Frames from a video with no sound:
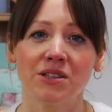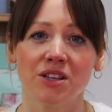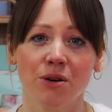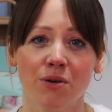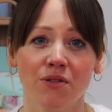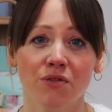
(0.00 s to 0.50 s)

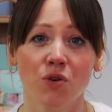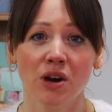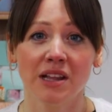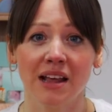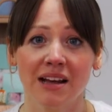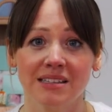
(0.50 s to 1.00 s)
so
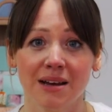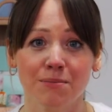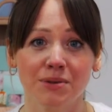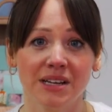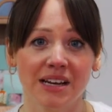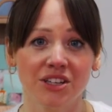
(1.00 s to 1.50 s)
avoid that
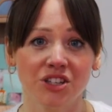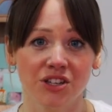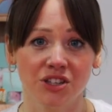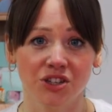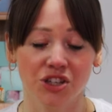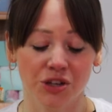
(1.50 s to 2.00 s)
temptation
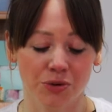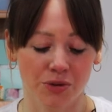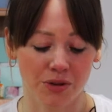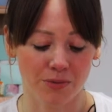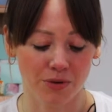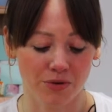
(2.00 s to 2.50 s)
to jiggle
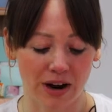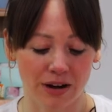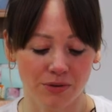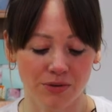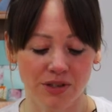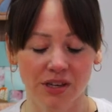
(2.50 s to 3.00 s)
them
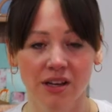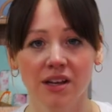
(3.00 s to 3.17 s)
around.